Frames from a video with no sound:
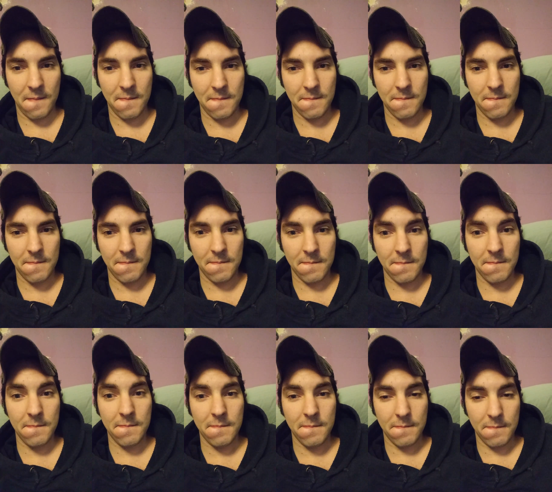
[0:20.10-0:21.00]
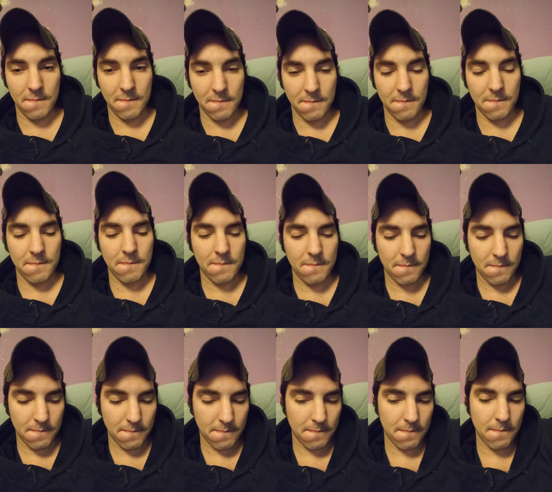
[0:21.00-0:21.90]

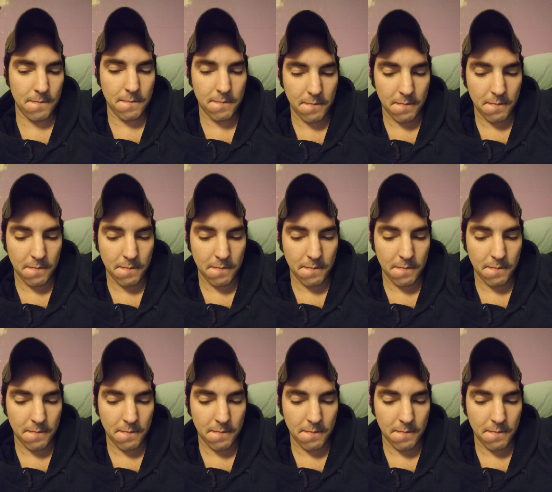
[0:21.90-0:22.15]
(silence)